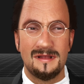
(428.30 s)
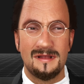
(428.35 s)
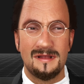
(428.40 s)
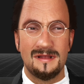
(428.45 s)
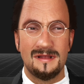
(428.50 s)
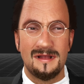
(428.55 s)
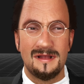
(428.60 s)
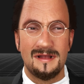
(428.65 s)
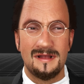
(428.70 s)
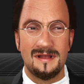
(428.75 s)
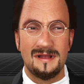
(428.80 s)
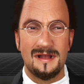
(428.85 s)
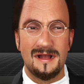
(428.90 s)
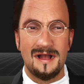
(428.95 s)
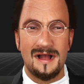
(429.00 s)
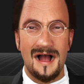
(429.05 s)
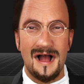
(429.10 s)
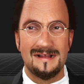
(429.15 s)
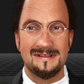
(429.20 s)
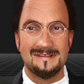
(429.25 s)
Cut the
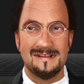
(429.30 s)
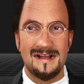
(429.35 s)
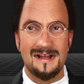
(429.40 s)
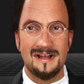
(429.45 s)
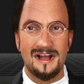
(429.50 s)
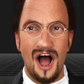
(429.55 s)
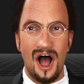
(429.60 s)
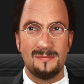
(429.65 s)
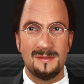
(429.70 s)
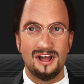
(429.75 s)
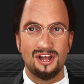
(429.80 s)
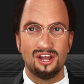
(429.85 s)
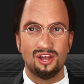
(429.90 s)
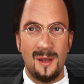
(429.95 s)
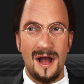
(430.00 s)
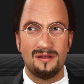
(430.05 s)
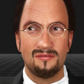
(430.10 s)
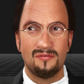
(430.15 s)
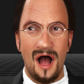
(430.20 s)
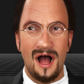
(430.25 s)
clip
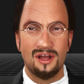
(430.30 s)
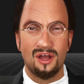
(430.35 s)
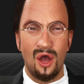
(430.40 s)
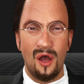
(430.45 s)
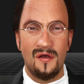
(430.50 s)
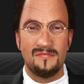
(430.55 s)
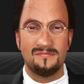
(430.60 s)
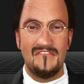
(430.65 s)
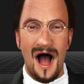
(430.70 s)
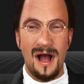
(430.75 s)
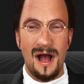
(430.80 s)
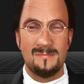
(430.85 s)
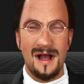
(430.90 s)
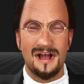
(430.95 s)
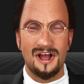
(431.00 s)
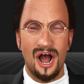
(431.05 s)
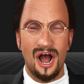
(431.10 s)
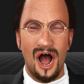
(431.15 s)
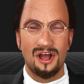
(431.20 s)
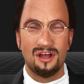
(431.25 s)
inside this
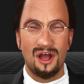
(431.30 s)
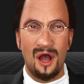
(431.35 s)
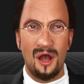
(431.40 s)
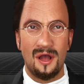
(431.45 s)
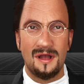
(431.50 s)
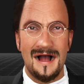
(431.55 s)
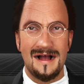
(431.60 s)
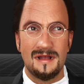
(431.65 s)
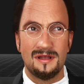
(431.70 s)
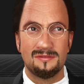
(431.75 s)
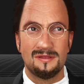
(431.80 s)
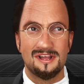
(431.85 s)
segment here.